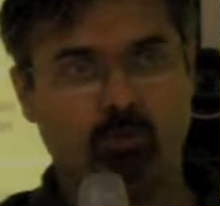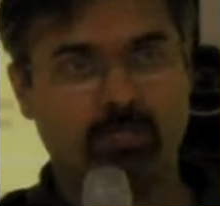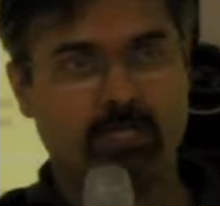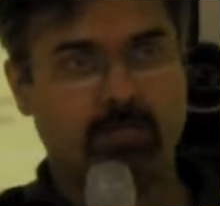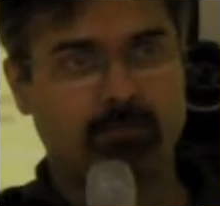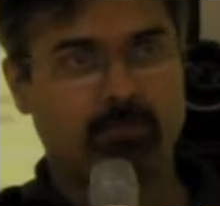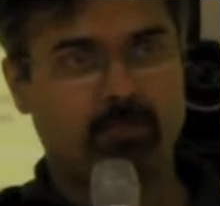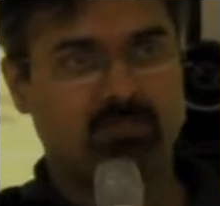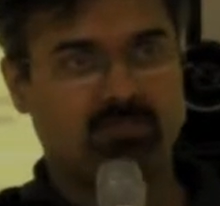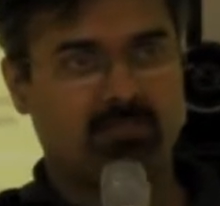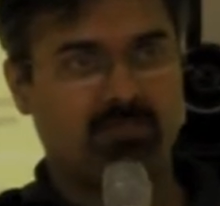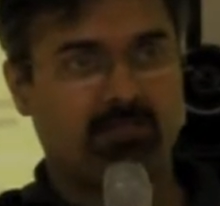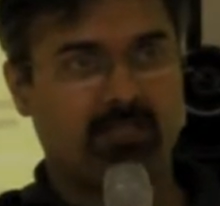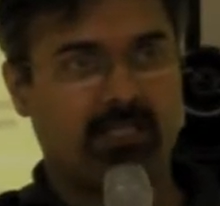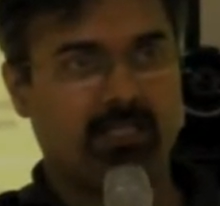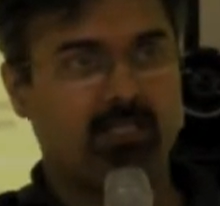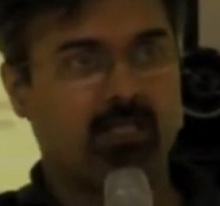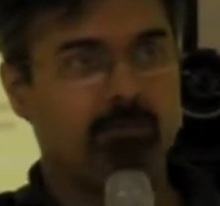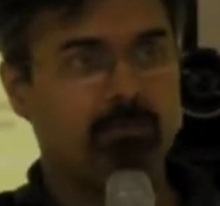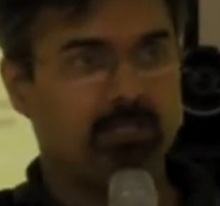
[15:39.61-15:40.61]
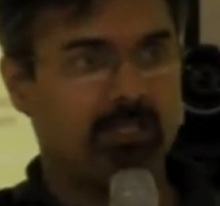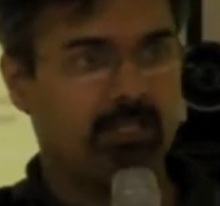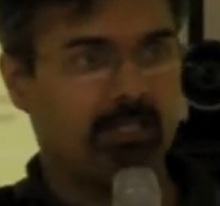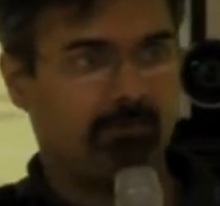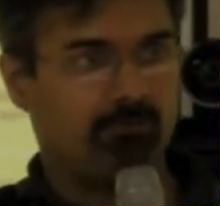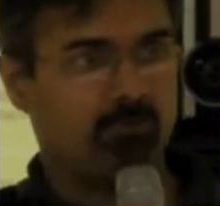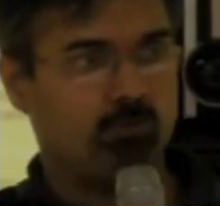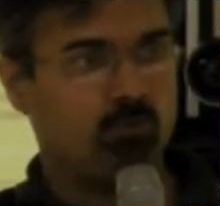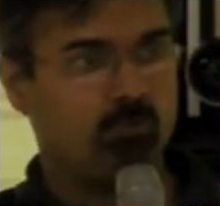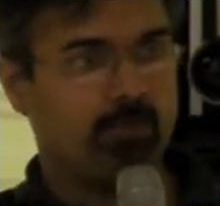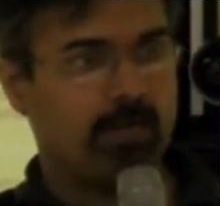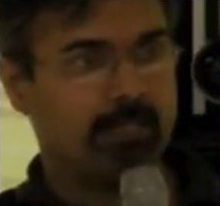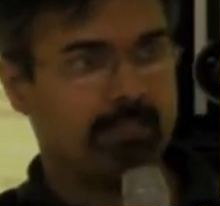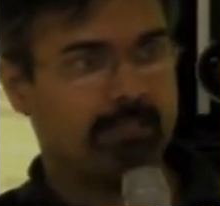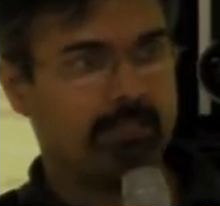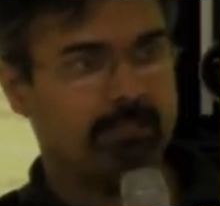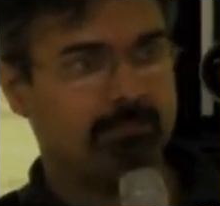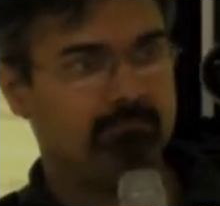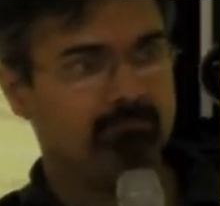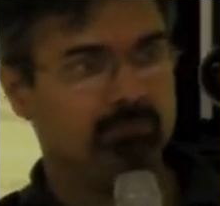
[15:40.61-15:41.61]
you look at a person like Kapil Dev, who
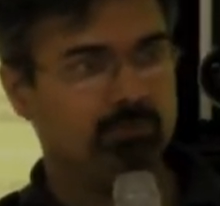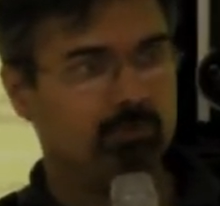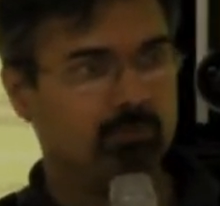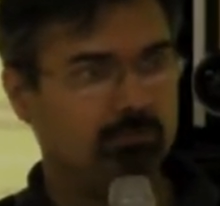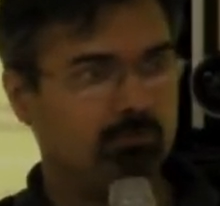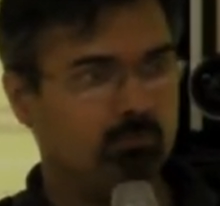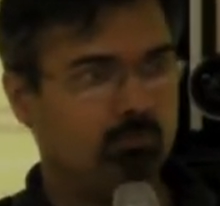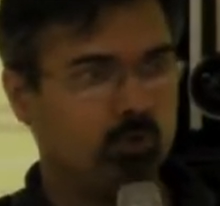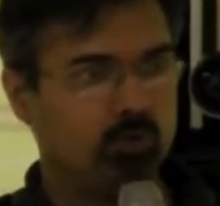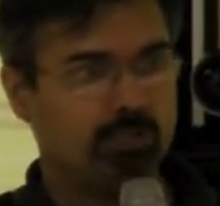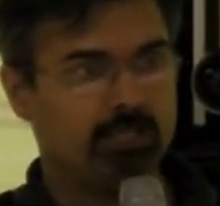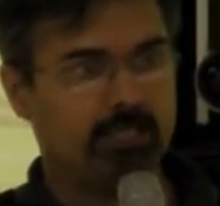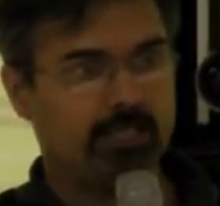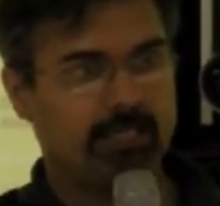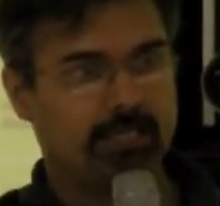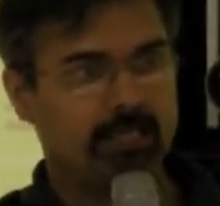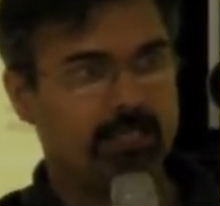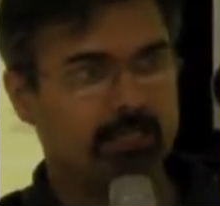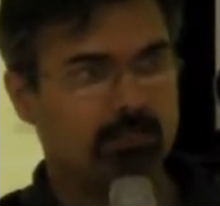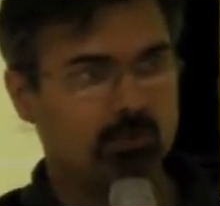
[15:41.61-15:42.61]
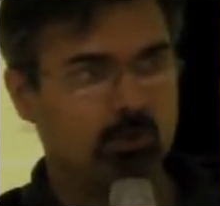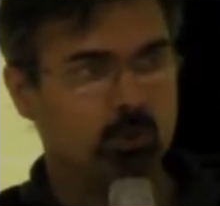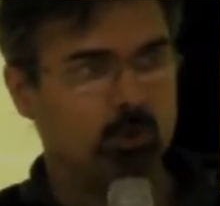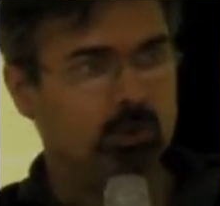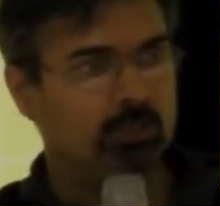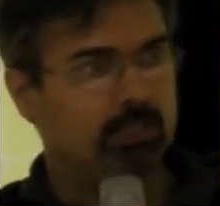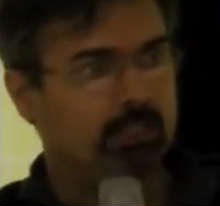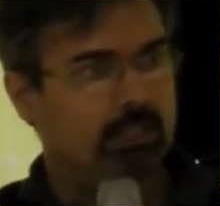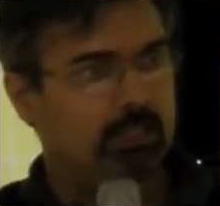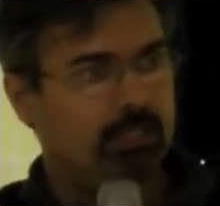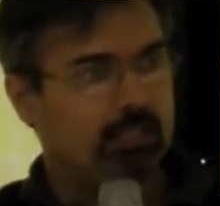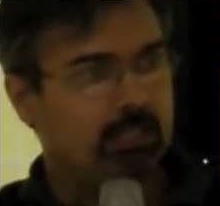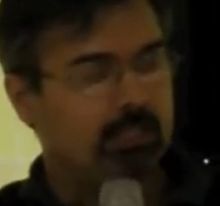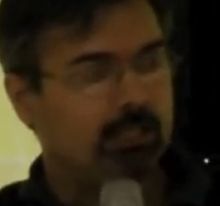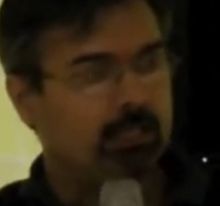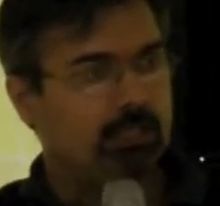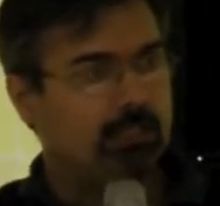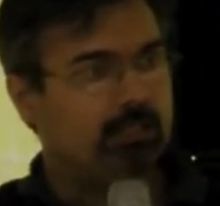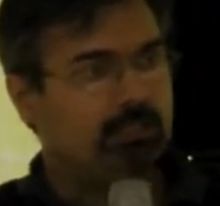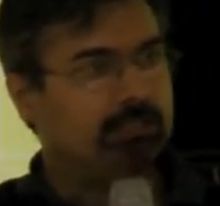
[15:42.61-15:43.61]
batted more than a decade
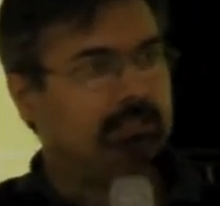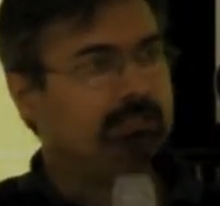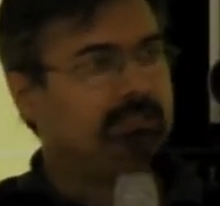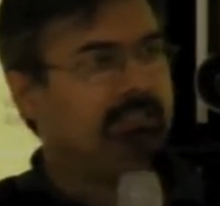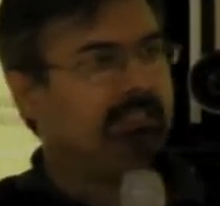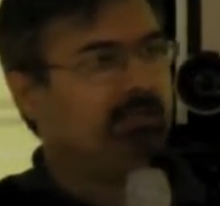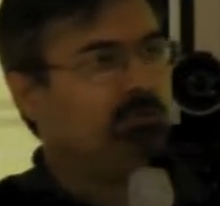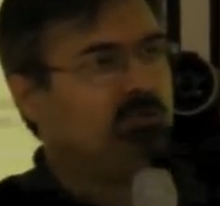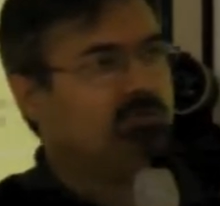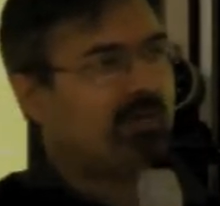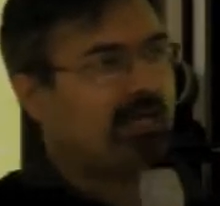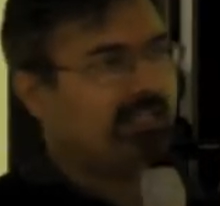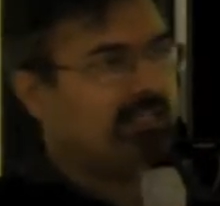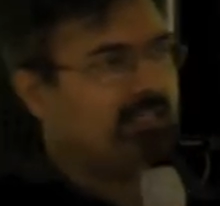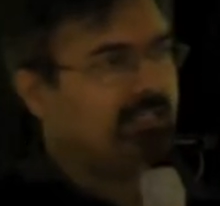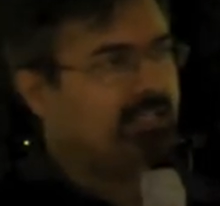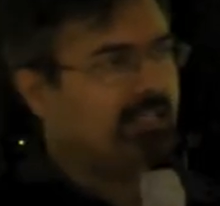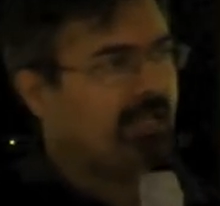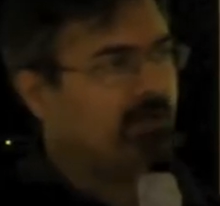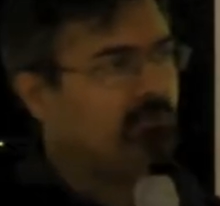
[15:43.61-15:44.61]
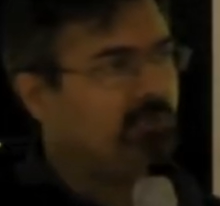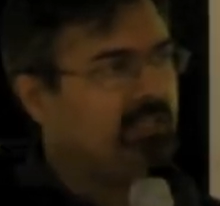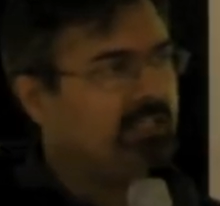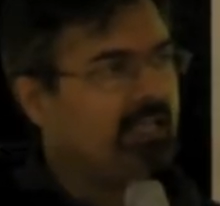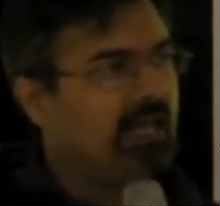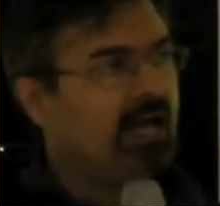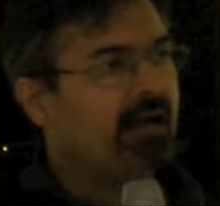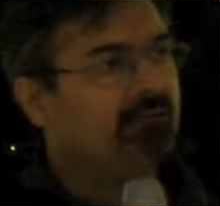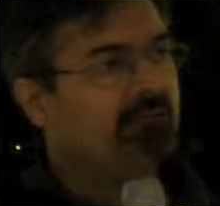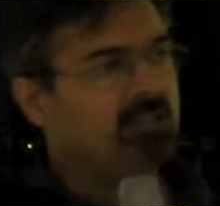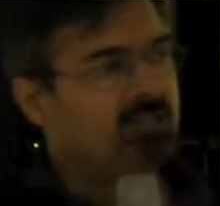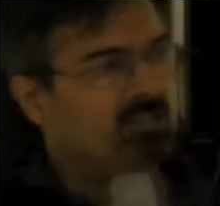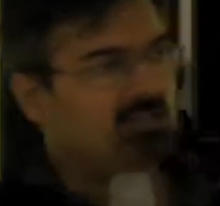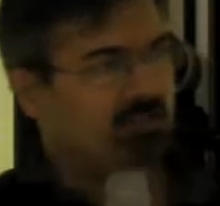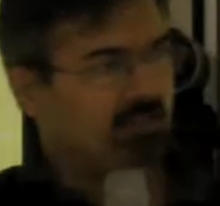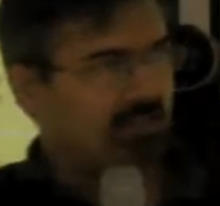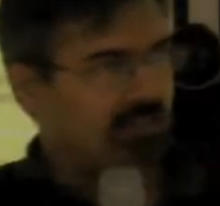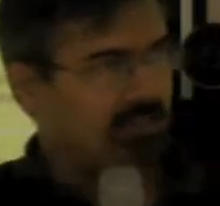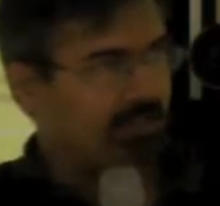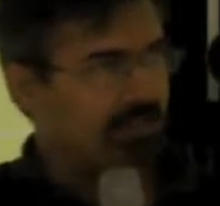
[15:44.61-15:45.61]
ago, uh, he was batting at a time when the average
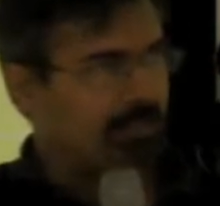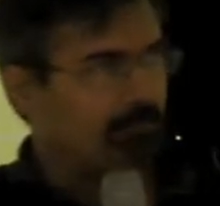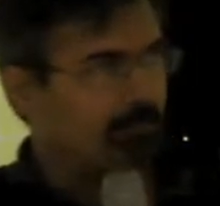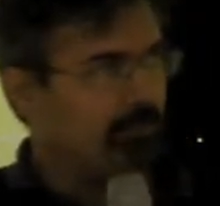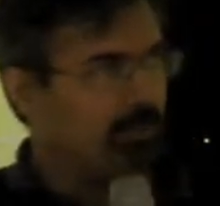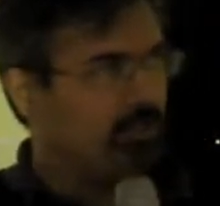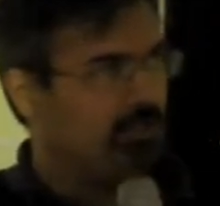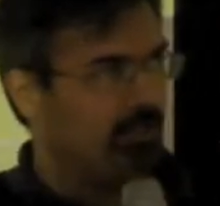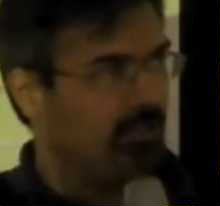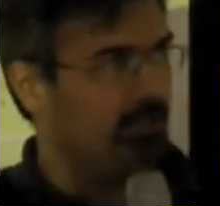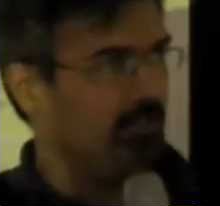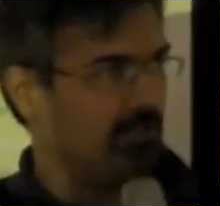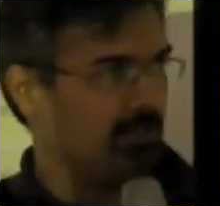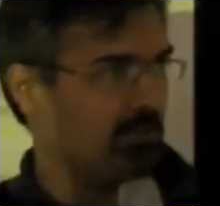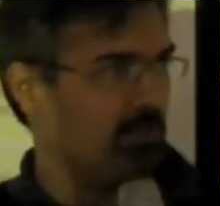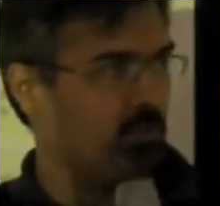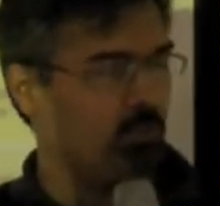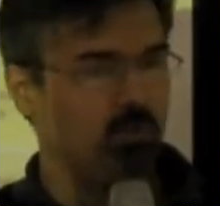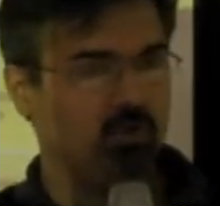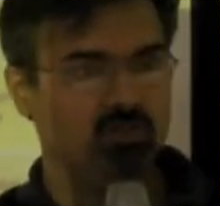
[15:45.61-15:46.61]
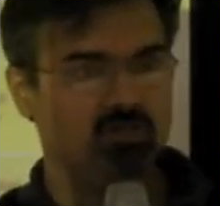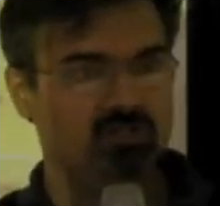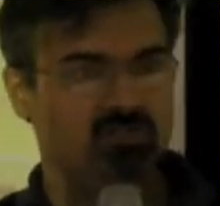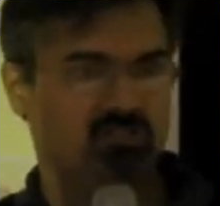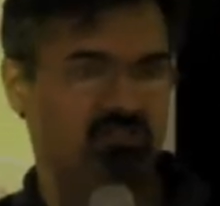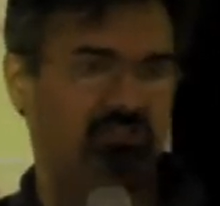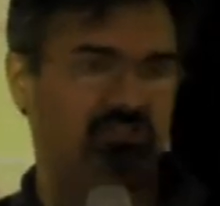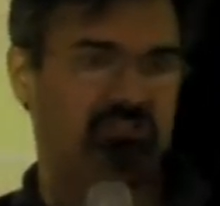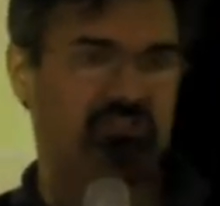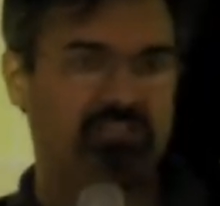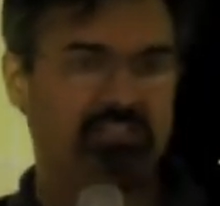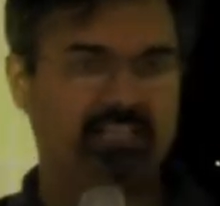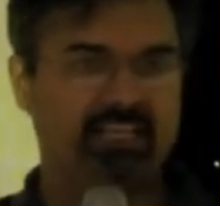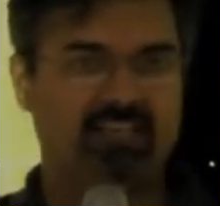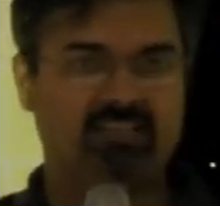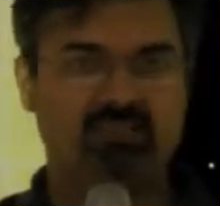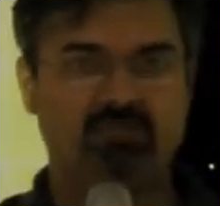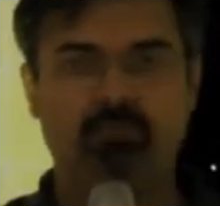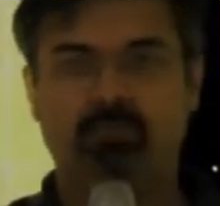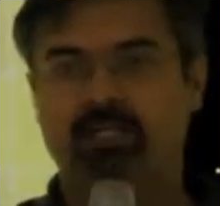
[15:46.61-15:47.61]
strike rate per year was
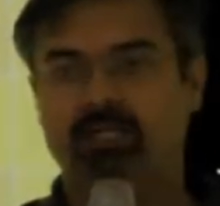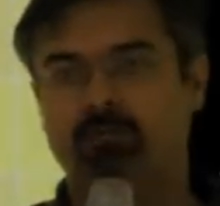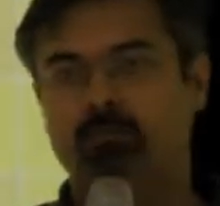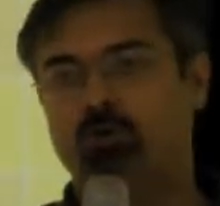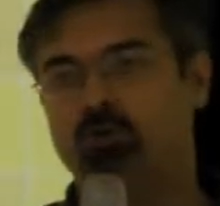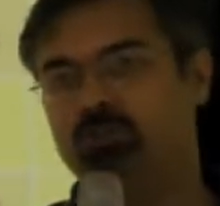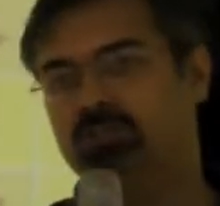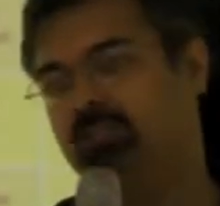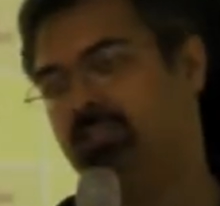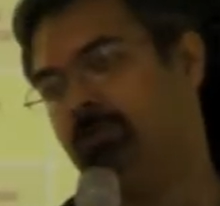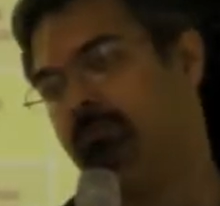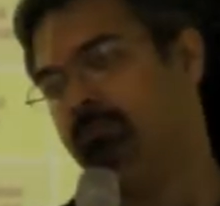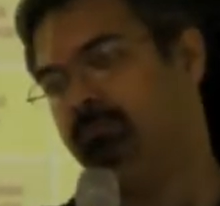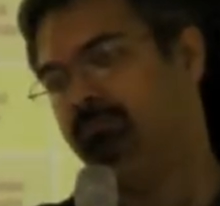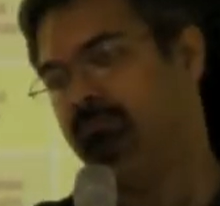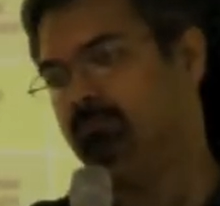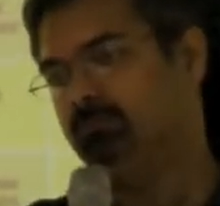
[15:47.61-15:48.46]
less by about 3,